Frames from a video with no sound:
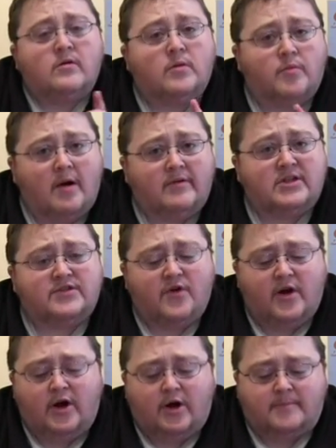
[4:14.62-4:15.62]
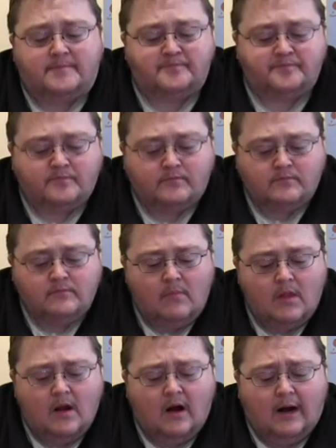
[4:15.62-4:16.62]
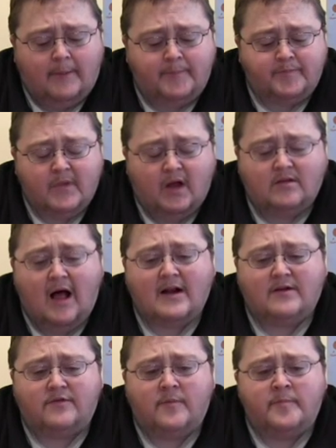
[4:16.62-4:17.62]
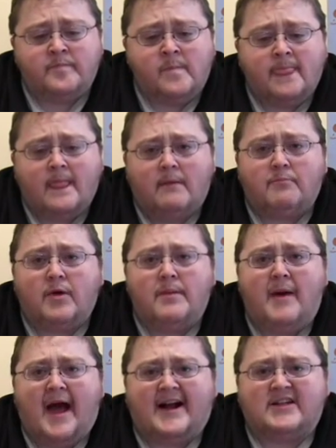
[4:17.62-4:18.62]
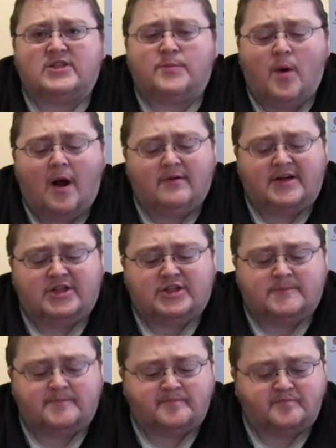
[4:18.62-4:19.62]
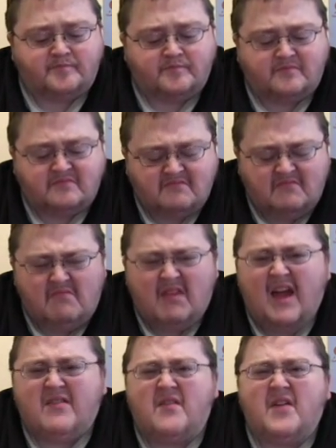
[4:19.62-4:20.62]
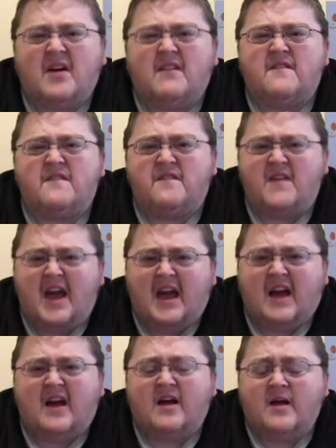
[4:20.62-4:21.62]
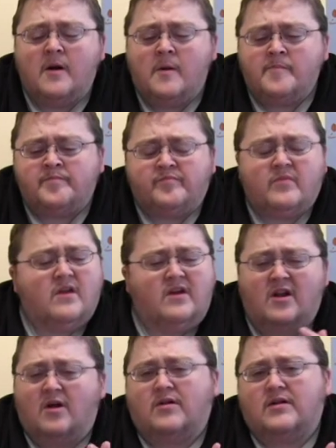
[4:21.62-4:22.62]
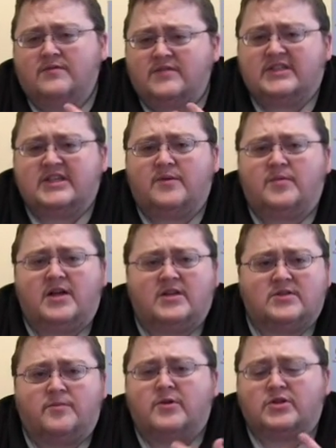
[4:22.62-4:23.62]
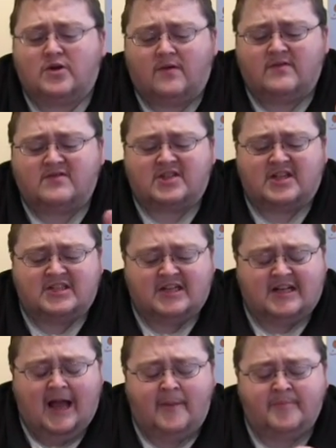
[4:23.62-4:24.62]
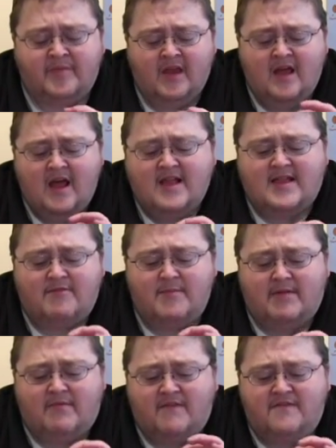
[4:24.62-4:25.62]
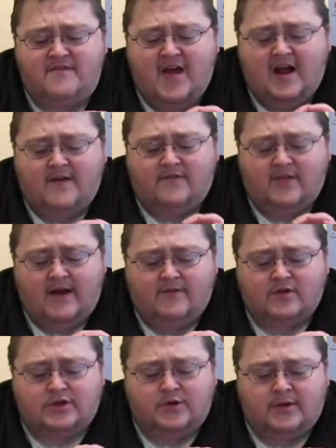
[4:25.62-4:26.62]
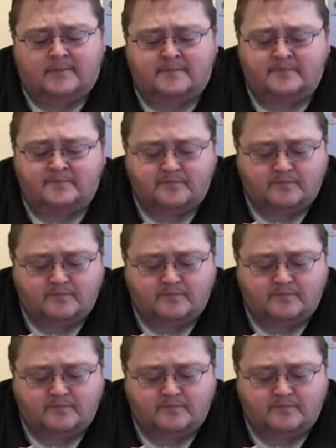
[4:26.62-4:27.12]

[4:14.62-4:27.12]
The brownie is very good. A lot of prepackaged brownies have a very fake, obviously because of preservatives and things like that, they have a bit of a fake flavor to them.